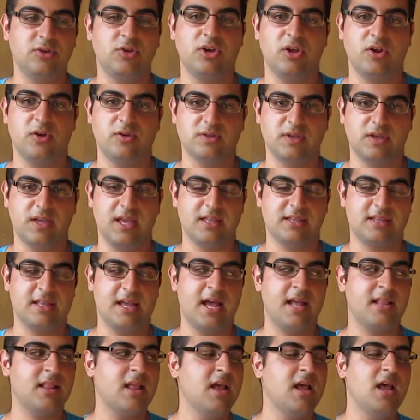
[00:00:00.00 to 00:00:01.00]
you can also get
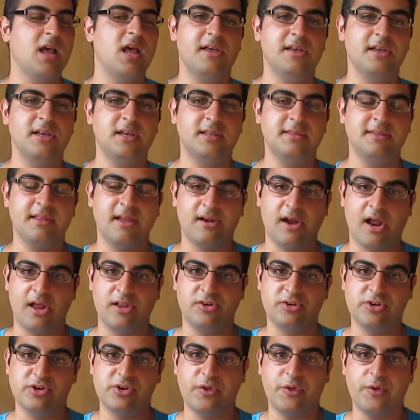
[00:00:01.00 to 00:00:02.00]
that. Uh, not
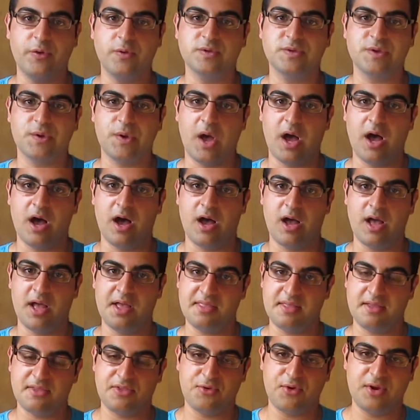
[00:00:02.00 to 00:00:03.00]
other news
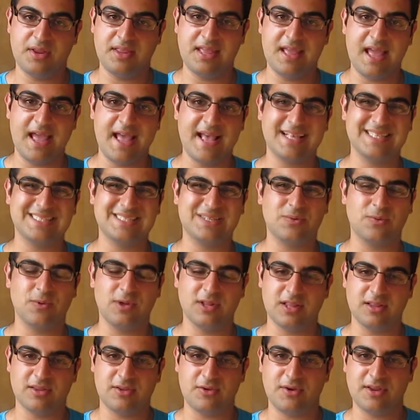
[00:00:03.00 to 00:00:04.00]
on the 3DS,
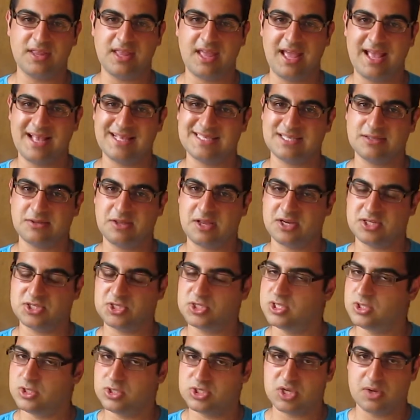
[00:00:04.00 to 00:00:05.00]
well the 3DS,
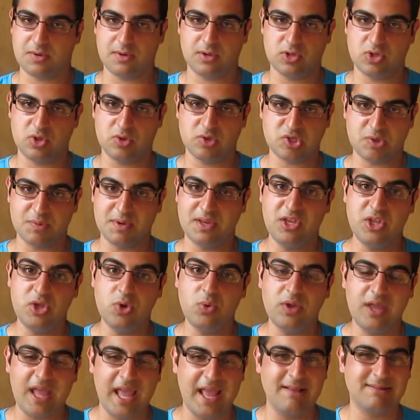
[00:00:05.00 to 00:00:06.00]
there's so, no, so many
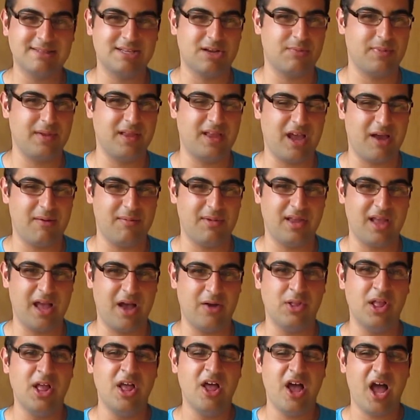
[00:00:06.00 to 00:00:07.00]
new games have been coming
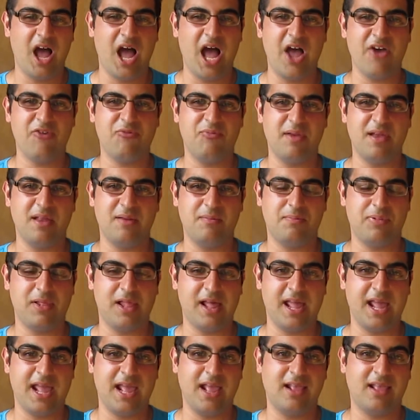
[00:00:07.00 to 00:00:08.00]
out. I've been
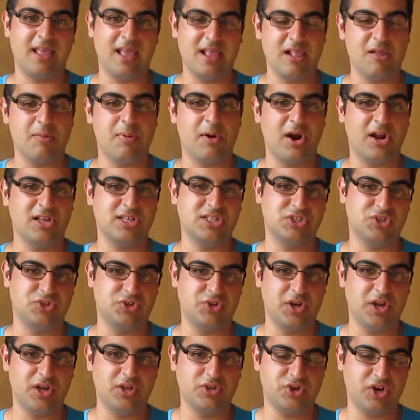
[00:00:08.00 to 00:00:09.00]
playing Kingdom Hearts
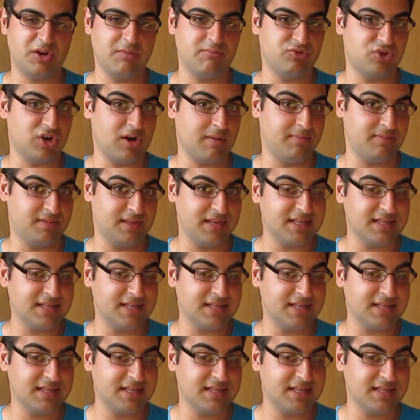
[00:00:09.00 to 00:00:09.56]
Dr Dream Drop